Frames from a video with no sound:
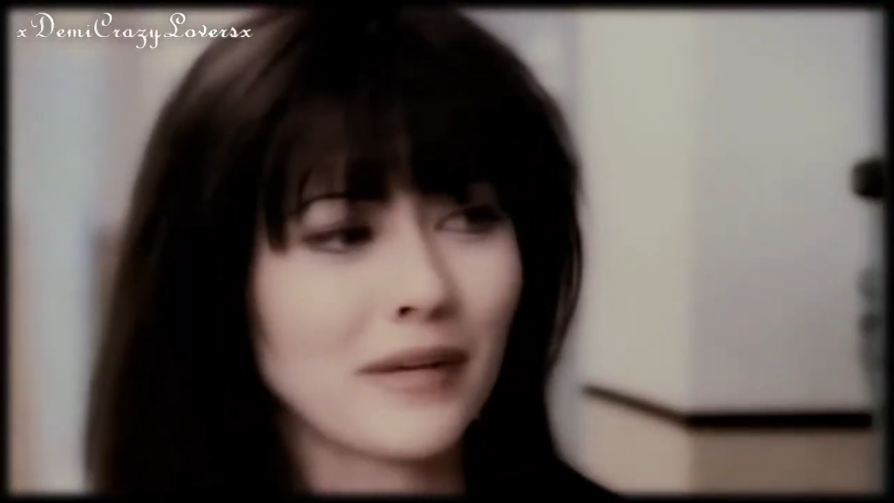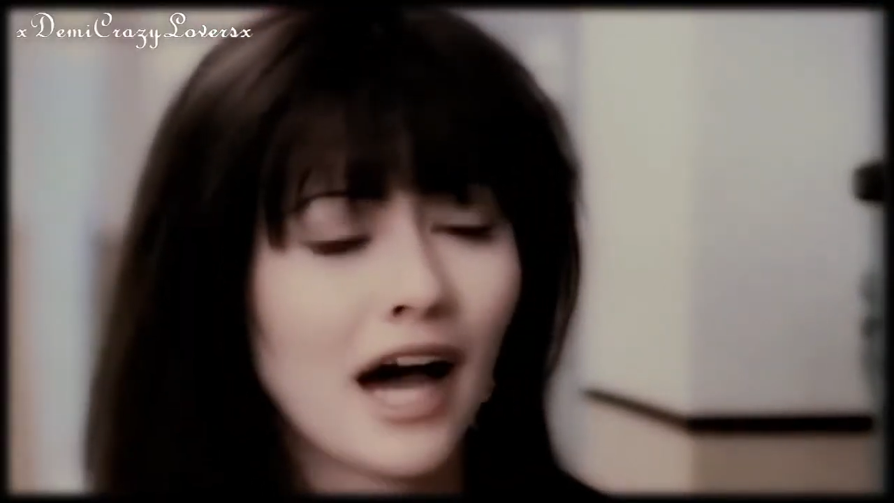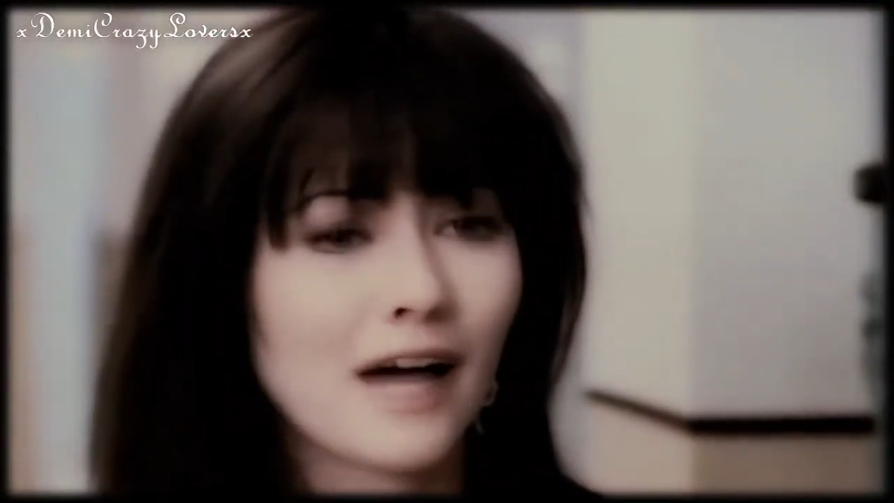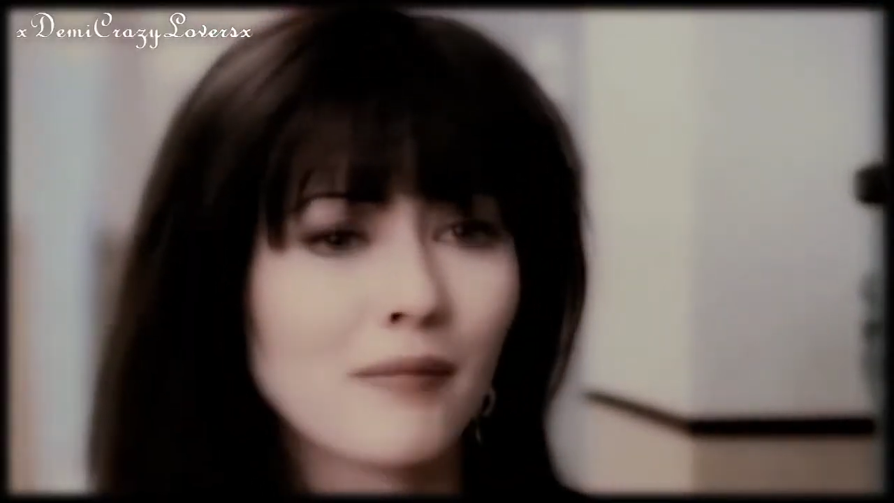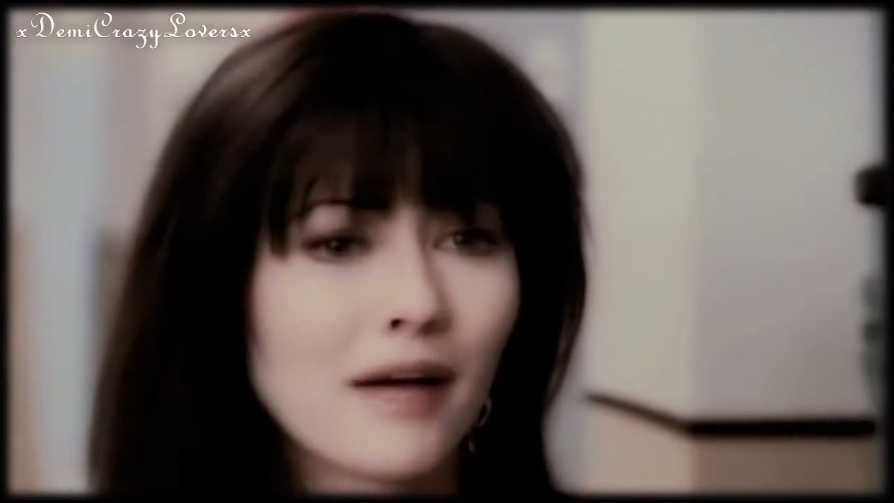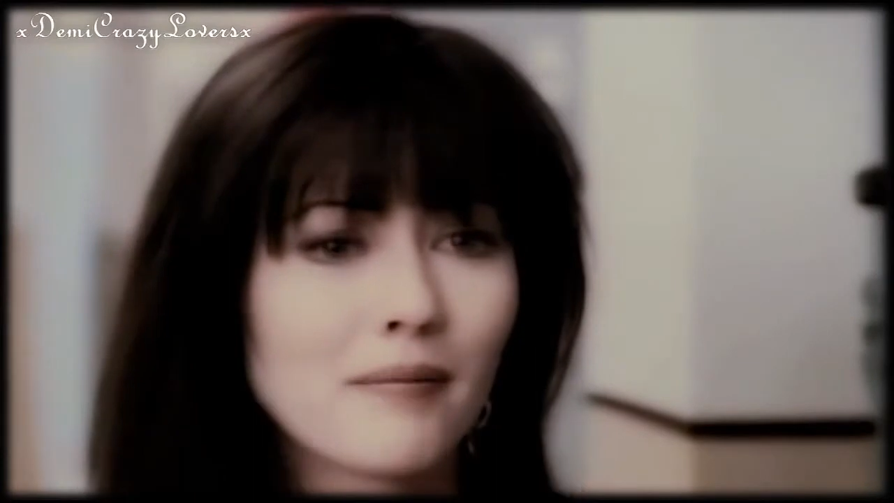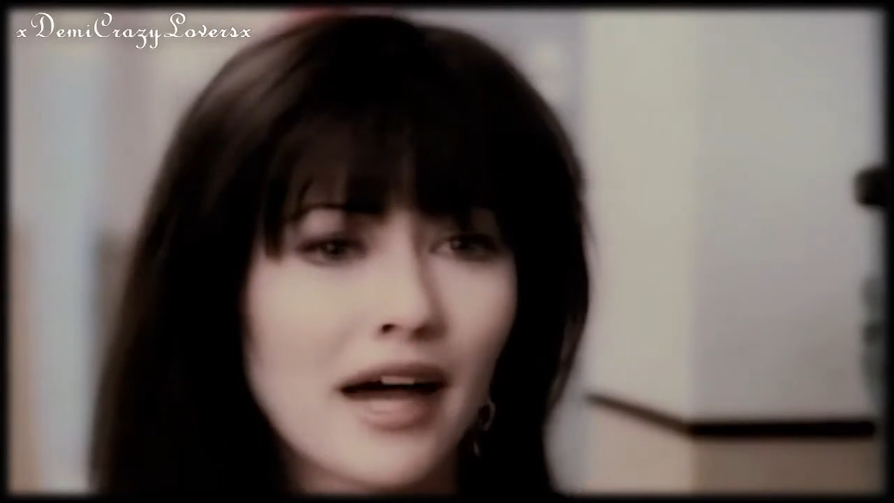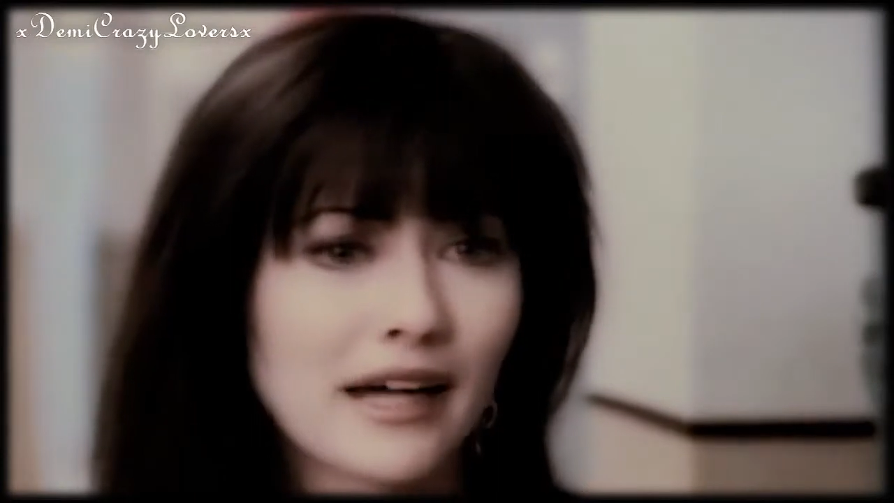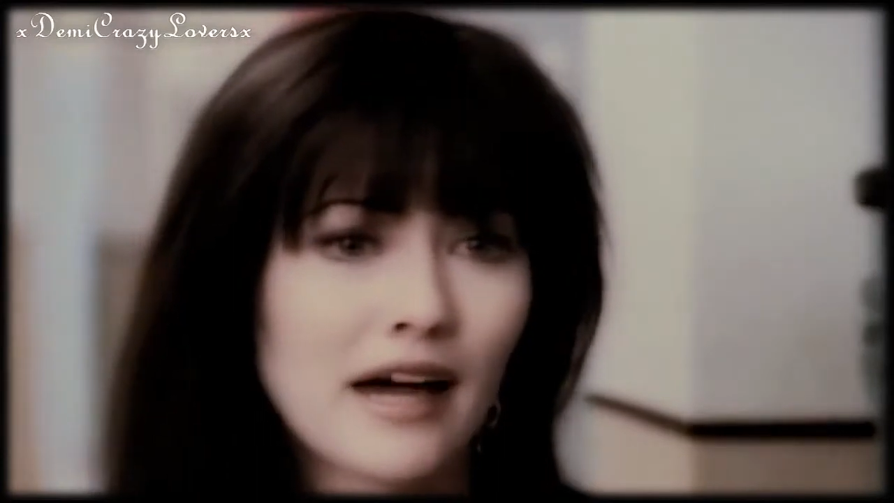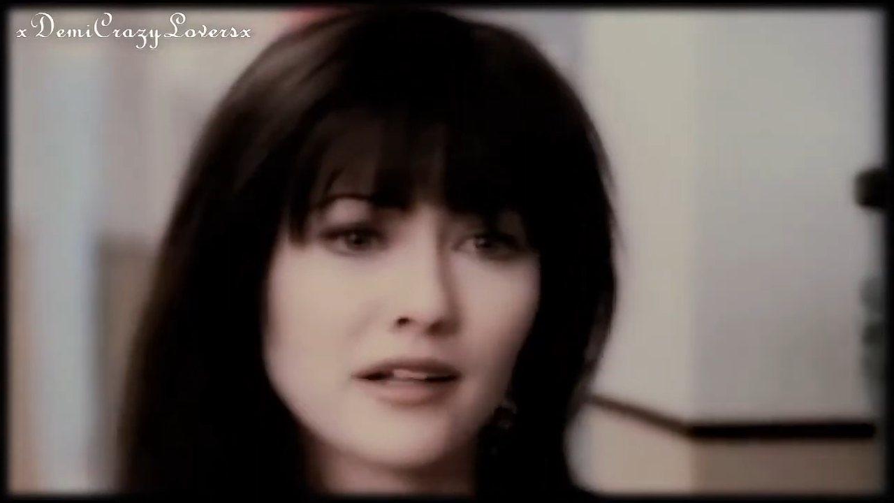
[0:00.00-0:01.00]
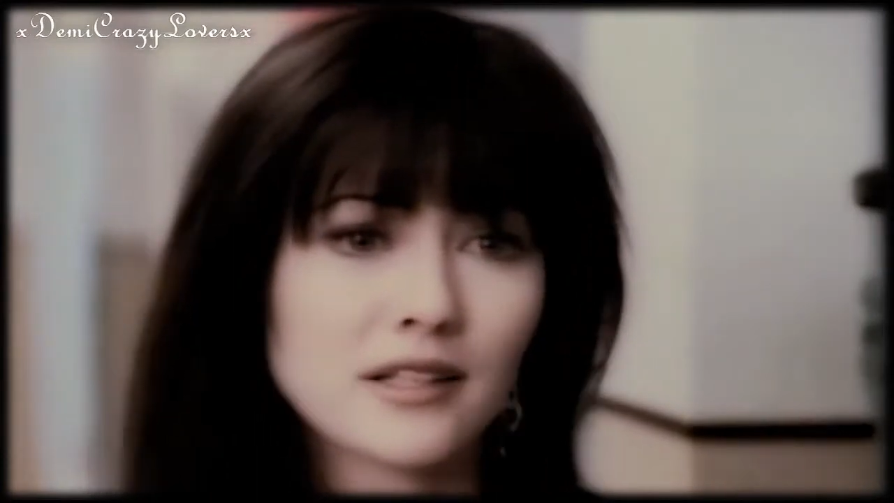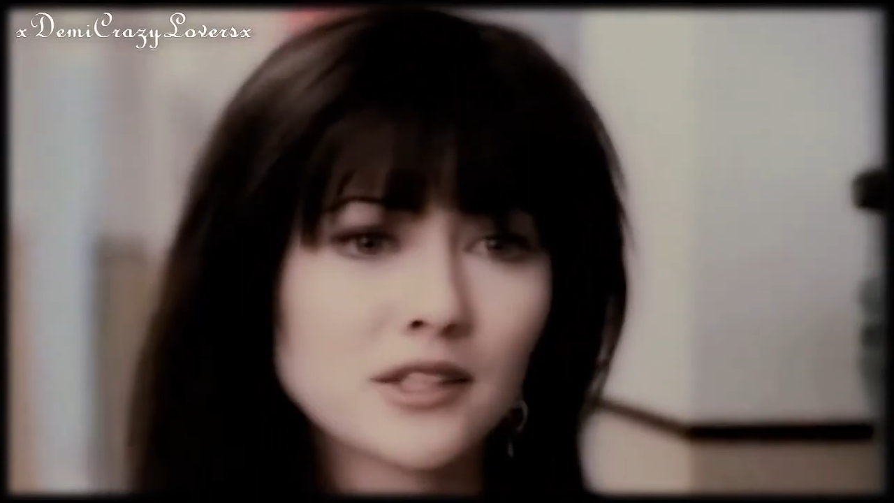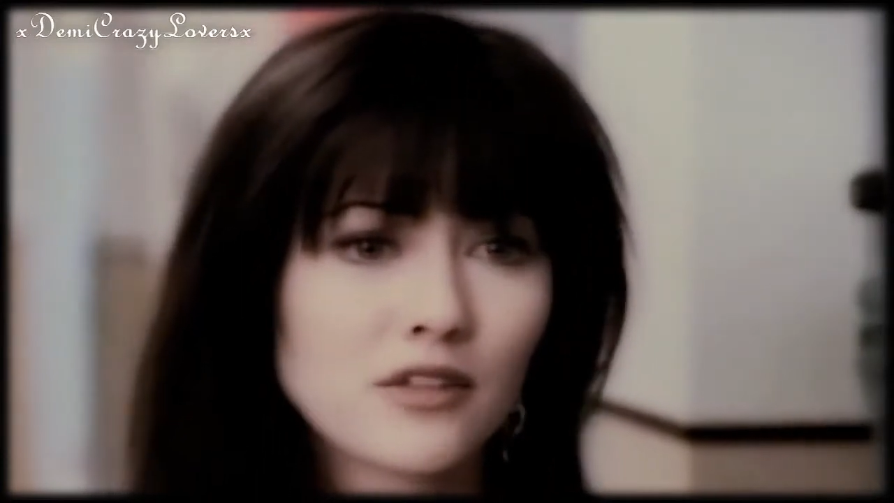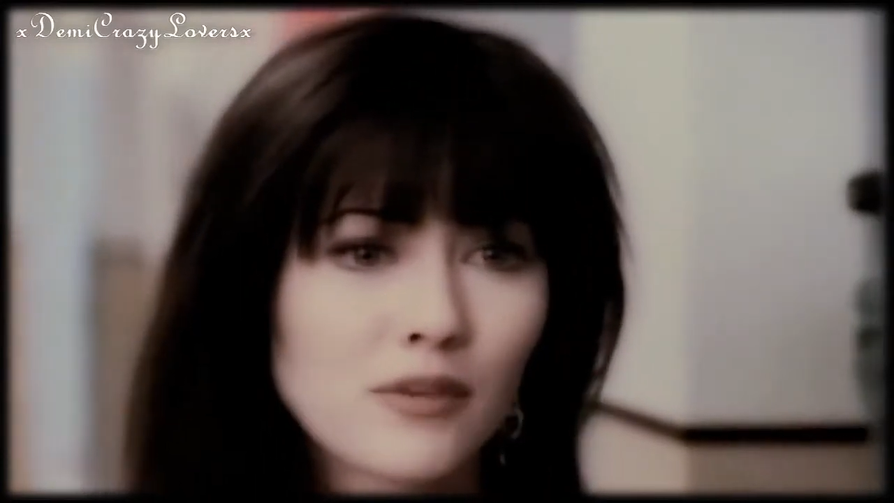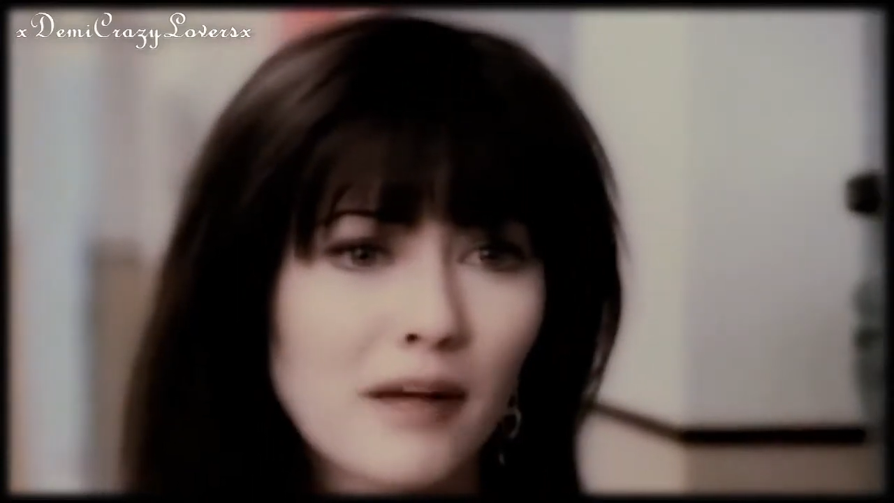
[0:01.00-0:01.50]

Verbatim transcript: behind my back out of concern for